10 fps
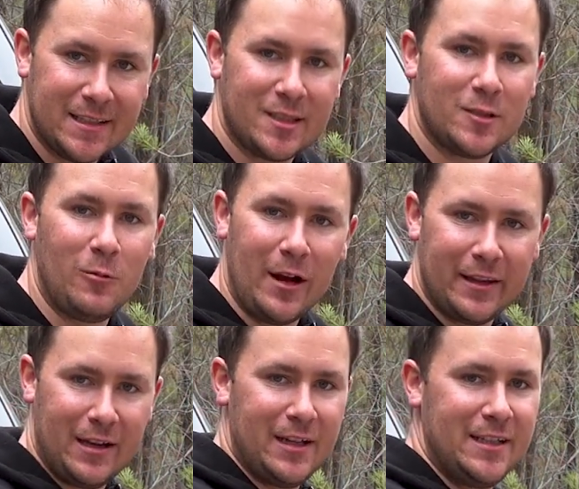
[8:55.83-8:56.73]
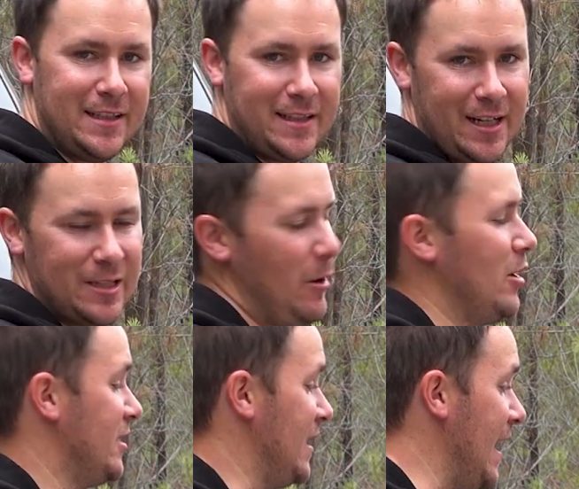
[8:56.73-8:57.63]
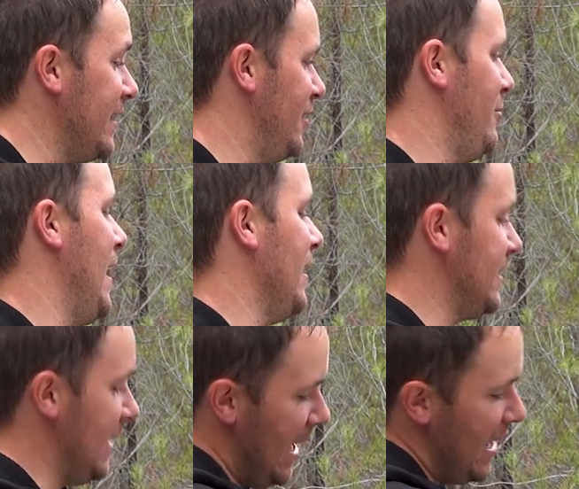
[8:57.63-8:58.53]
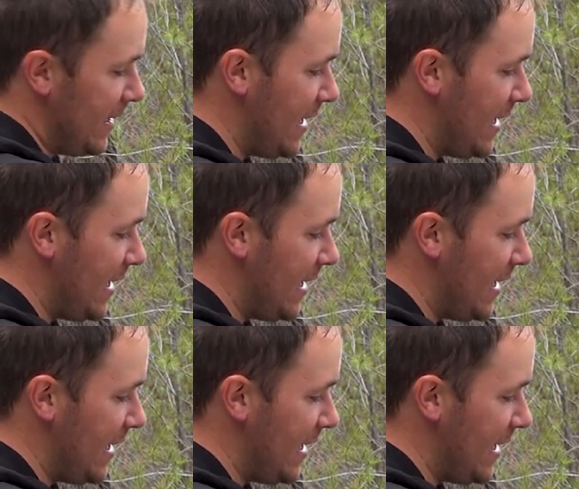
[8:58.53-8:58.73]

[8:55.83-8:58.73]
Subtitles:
This is one of the ideas that I spoke to Nathan about, and I said,